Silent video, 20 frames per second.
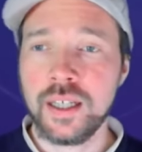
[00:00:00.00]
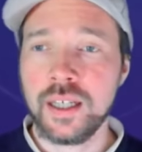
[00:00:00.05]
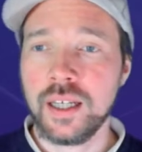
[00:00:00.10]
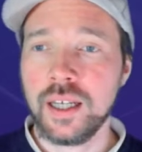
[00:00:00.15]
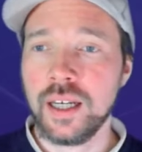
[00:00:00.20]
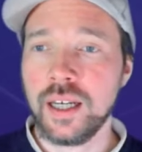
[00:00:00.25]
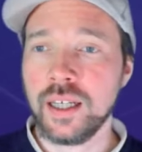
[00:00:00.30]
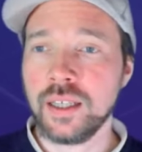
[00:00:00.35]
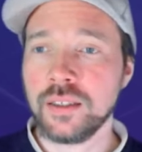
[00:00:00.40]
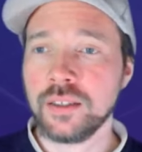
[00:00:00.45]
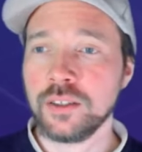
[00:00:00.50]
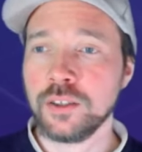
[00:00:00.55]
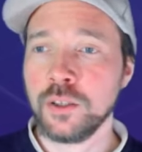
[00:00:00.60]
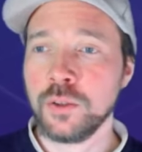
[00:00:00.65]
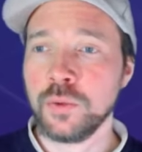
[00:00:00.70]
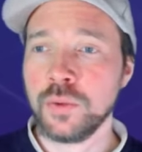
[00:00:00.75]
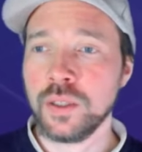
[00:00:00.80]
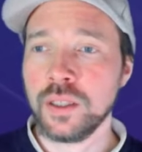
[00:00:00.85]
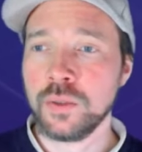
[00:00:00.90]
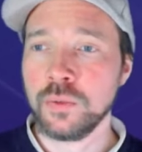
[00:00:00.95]
And so
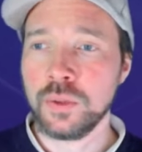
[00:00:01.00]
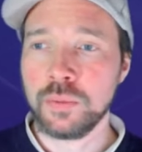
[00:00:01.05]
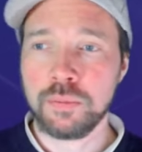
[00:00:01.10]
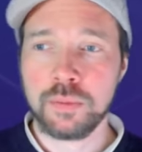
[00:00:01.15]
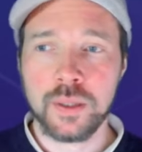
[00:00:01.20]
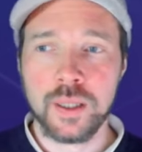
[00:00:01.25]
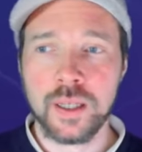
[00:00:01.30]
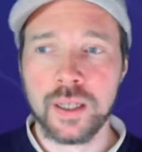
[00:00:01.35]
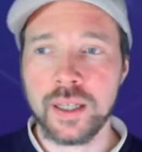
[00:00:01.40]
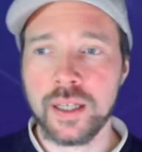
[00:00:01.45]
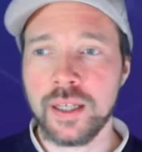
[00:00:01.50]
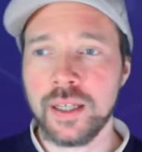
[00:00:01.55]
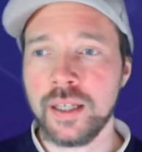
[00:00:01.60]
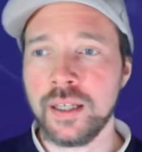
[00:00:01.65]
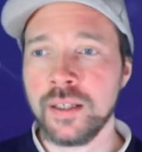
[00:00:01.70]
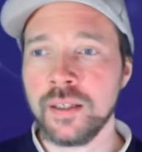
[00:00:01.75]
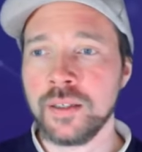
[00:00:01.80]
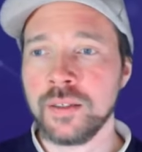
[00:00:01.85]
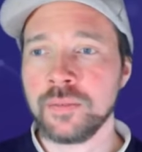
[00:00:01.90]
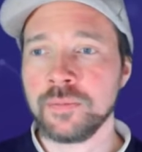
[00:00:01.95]
when we plug
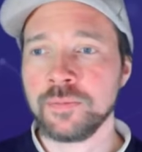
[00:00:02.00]
in